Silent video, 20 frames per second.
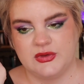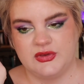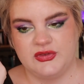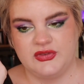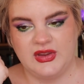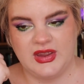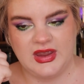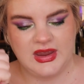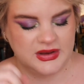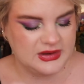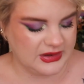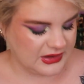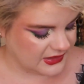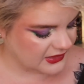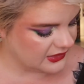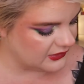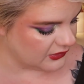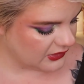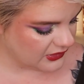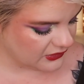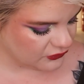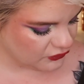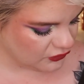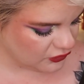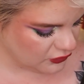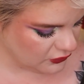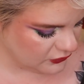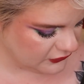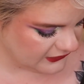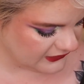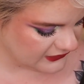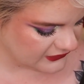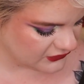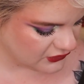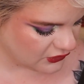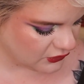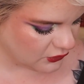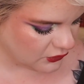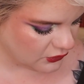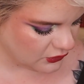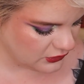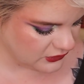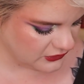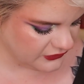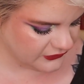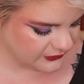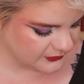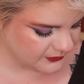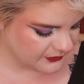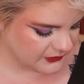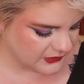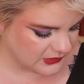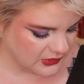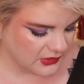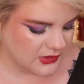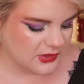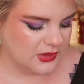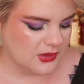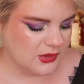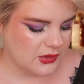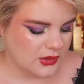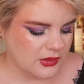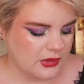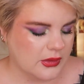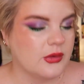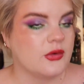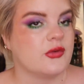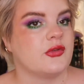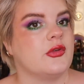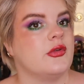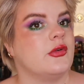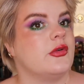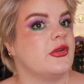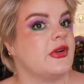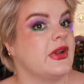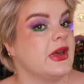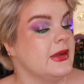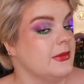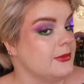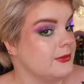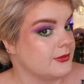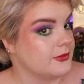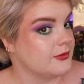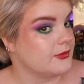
shade I enrolled is called Aurora.